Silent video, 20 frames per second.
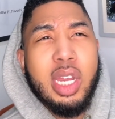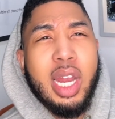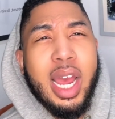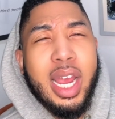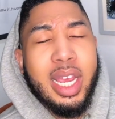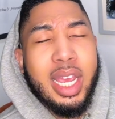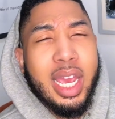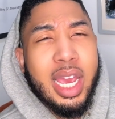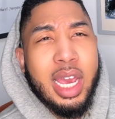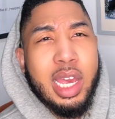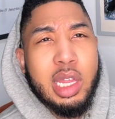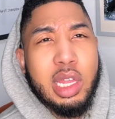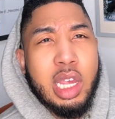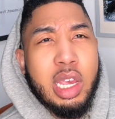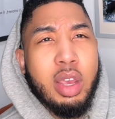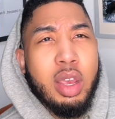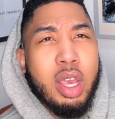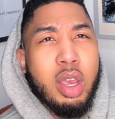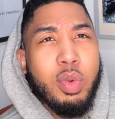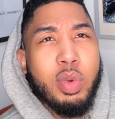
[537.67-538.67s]
I guess.
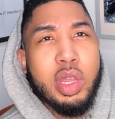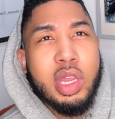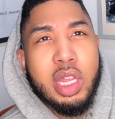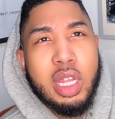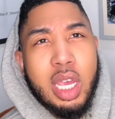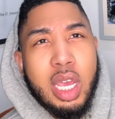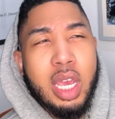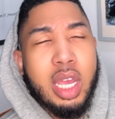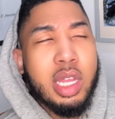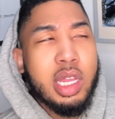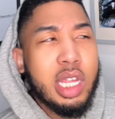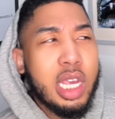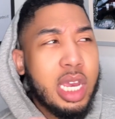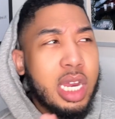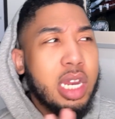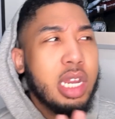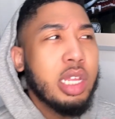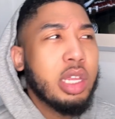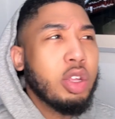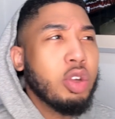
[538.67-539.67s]
It was
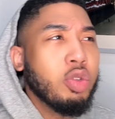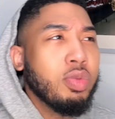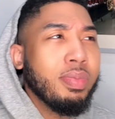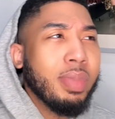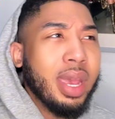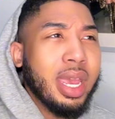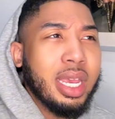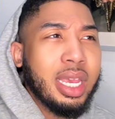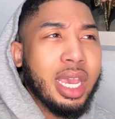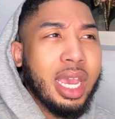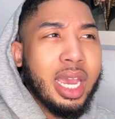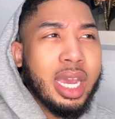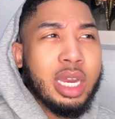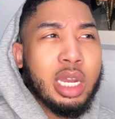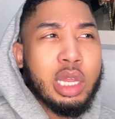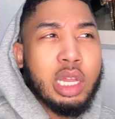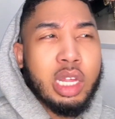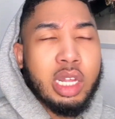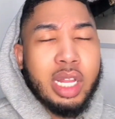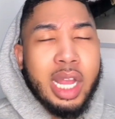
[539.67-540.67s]
intended to make
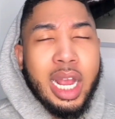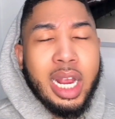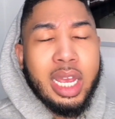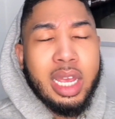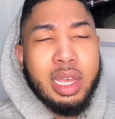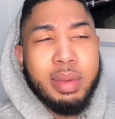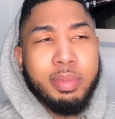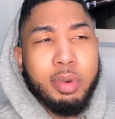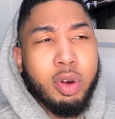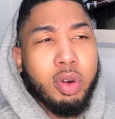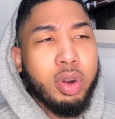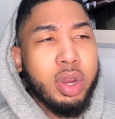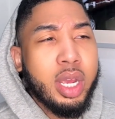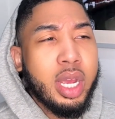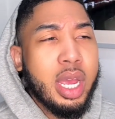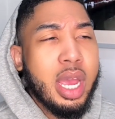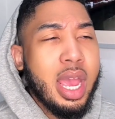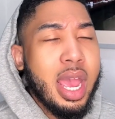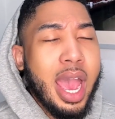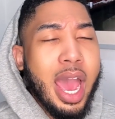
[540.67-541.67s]
Candiace look like a
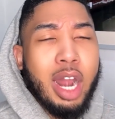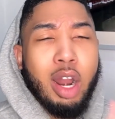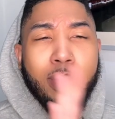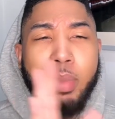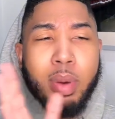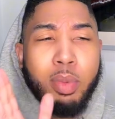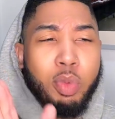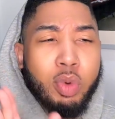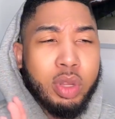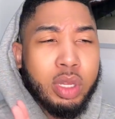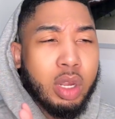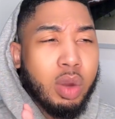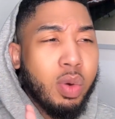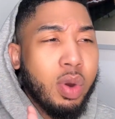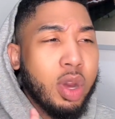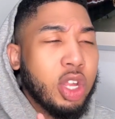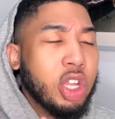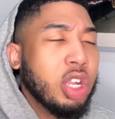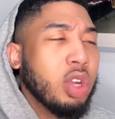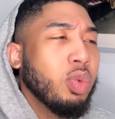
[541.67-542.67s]
hypocrite. I don't remember what the
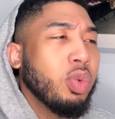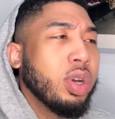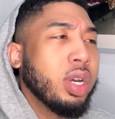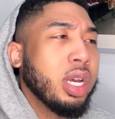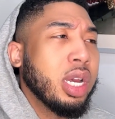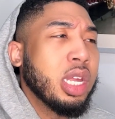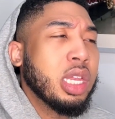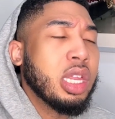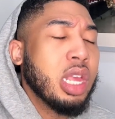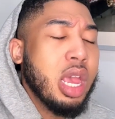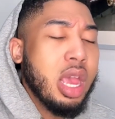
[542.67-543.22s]
question was.